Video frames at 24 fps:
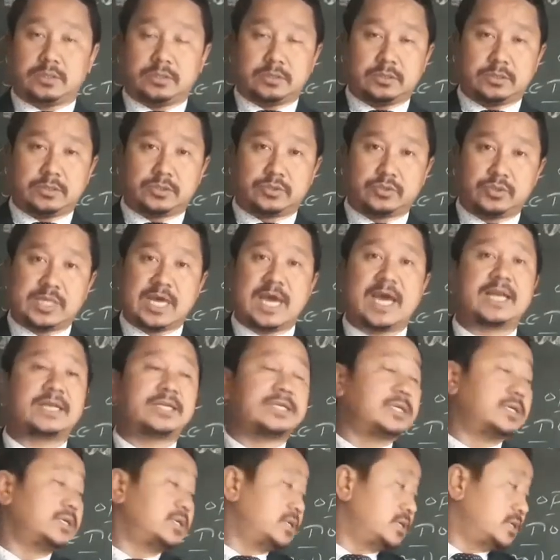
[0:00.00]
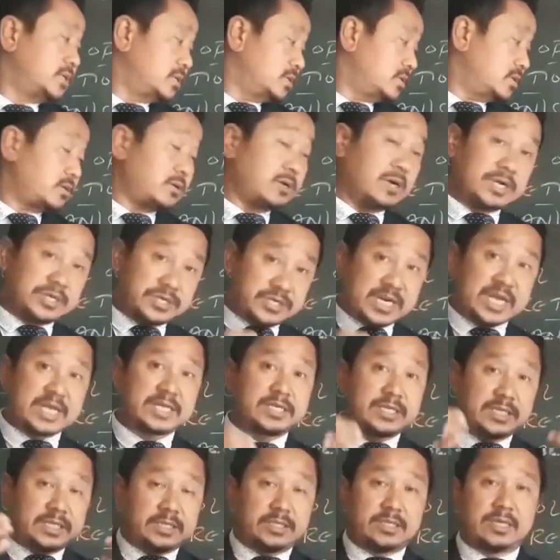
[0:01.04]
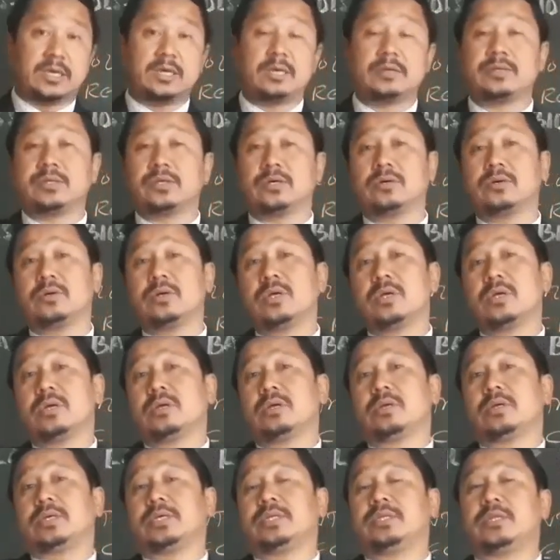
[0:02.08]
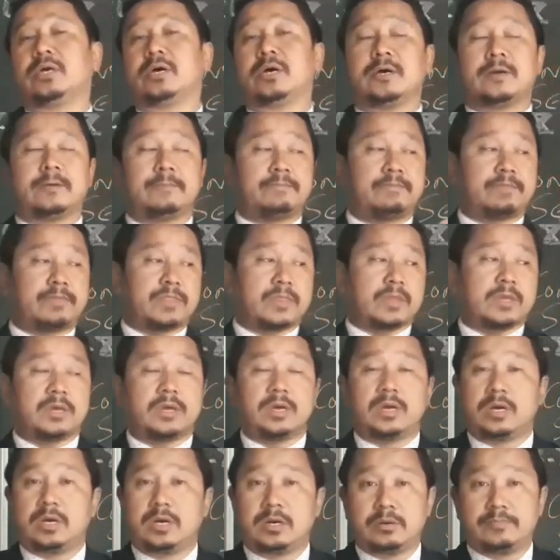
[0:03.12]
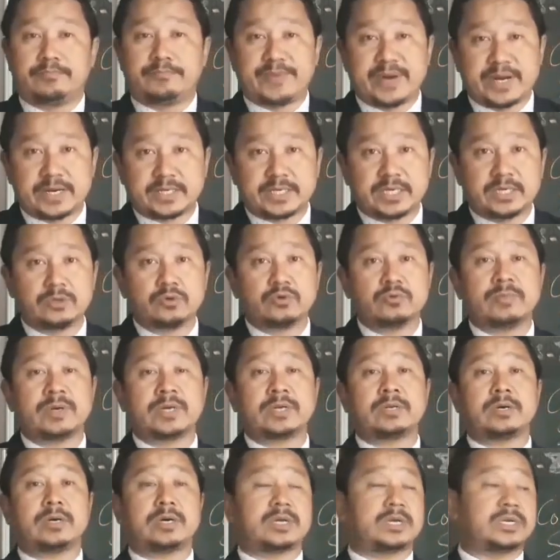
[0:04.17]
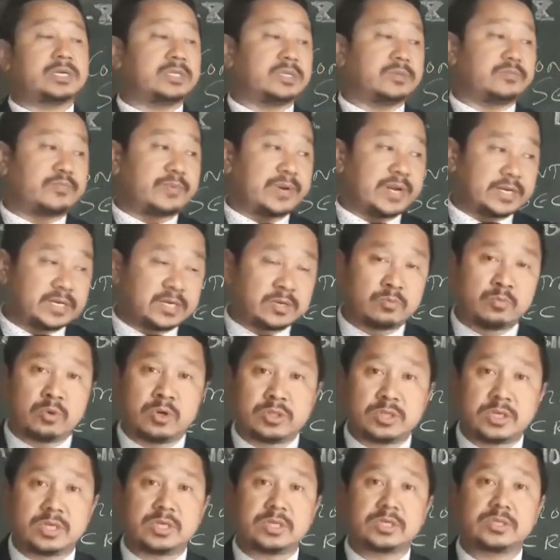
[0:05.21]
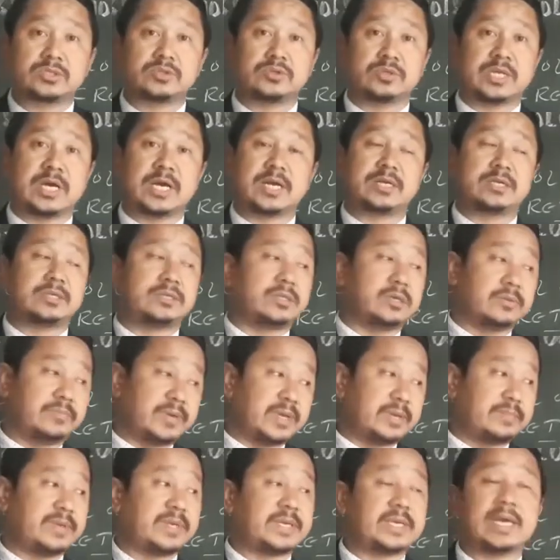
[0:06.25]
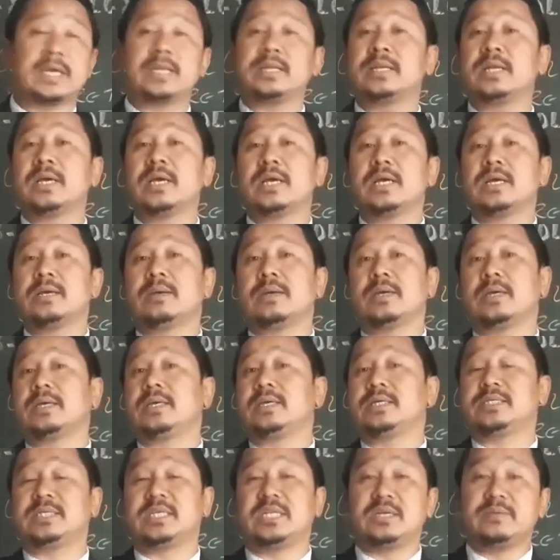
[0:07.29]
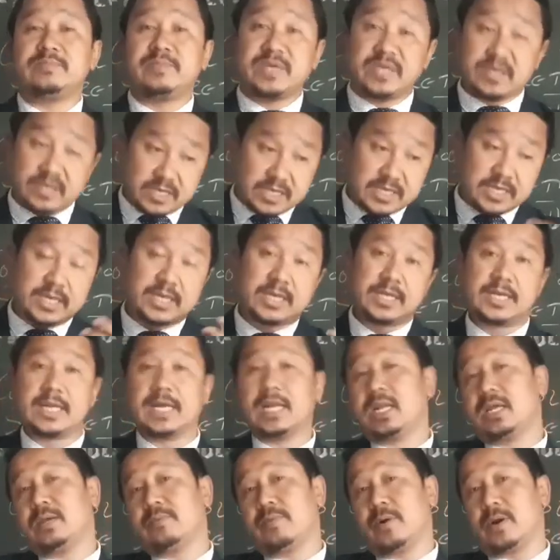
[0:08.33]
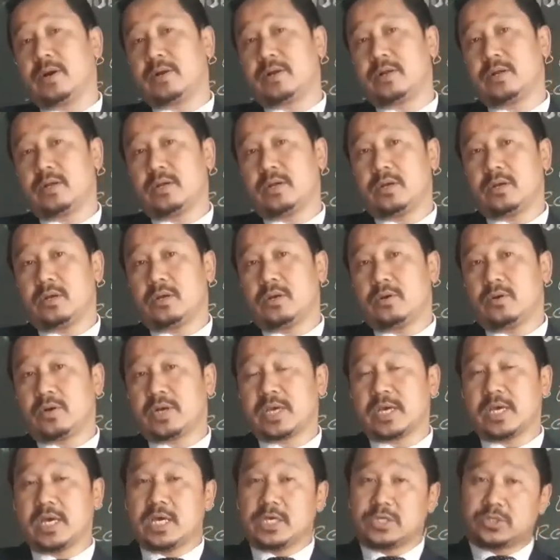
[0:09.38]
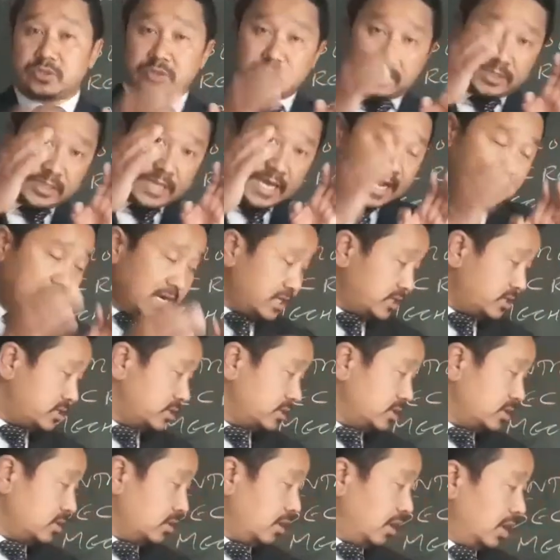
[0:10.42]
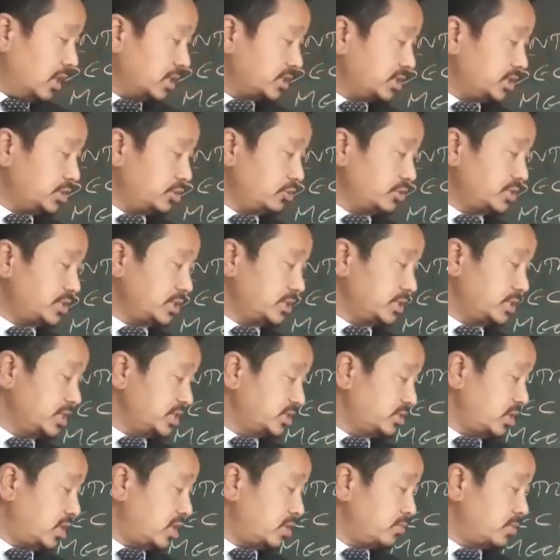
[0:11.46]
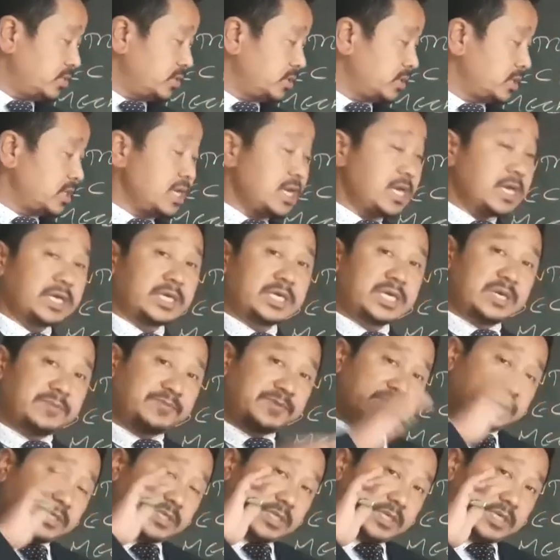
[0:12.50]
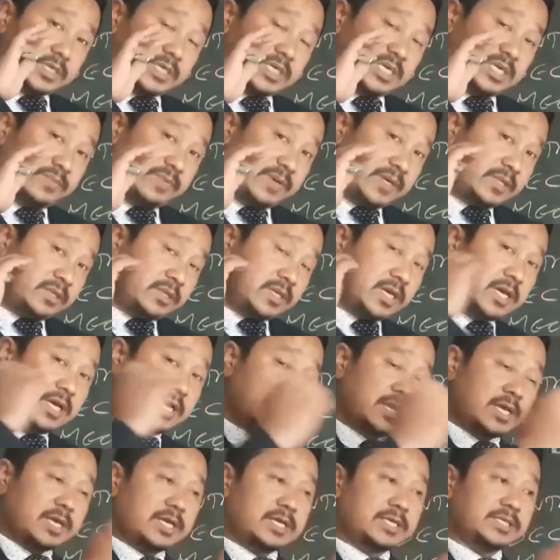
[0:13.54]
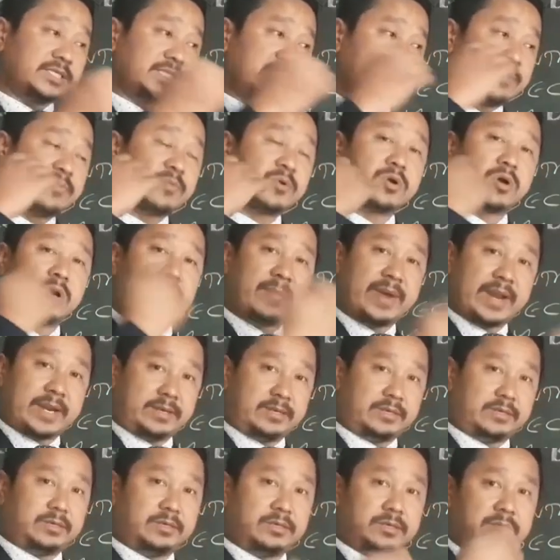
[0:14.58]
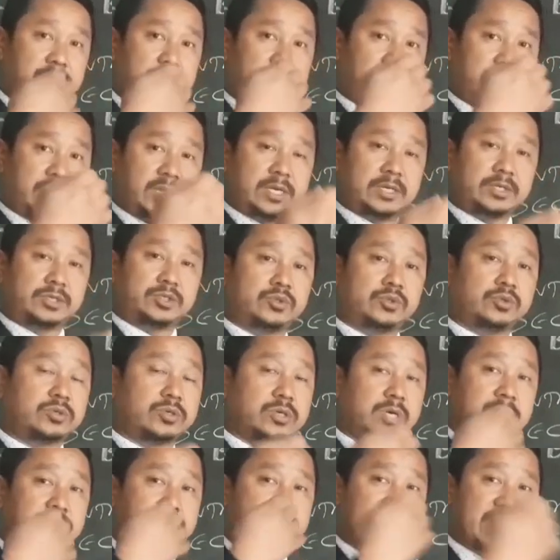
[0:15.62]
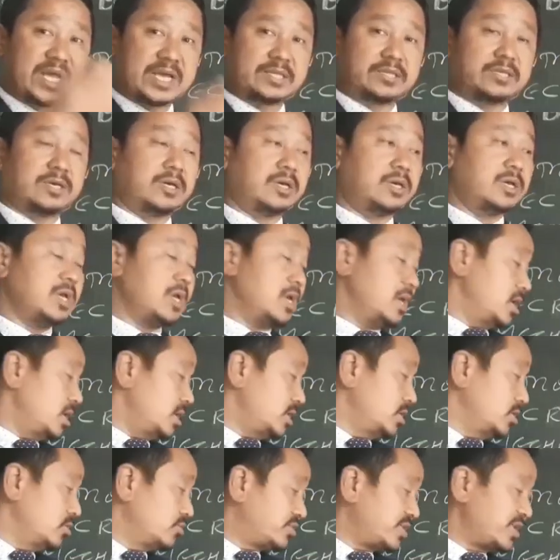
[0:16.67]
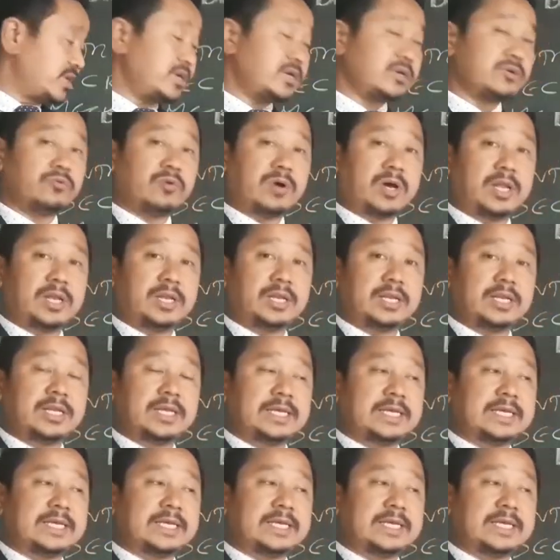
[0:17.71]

so that contract in the in the pregnant woman or in the pregnant mother, so that the baby can easily be delivered. Okay, so that oxytocin, this hormone, keeps giving the same command, okay, contract the uterine wall